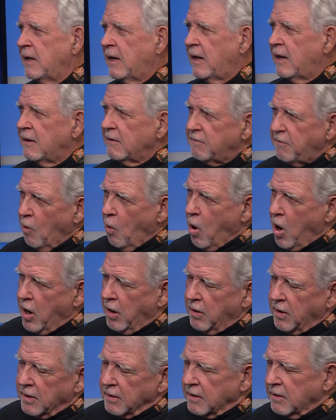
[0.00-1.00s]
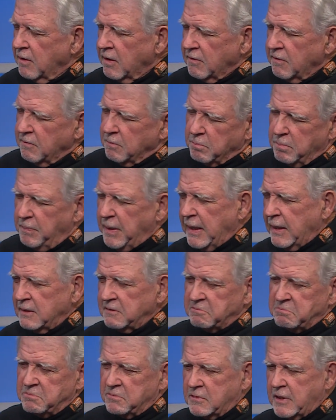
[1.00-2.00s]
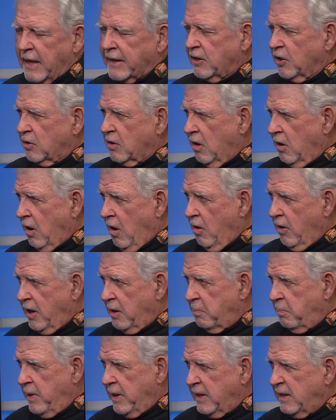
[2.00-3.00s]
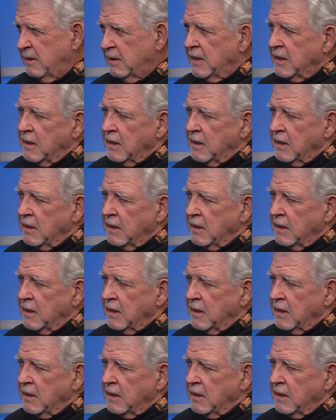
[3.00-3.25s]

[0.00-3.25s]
uh, for uh, being technical on it, but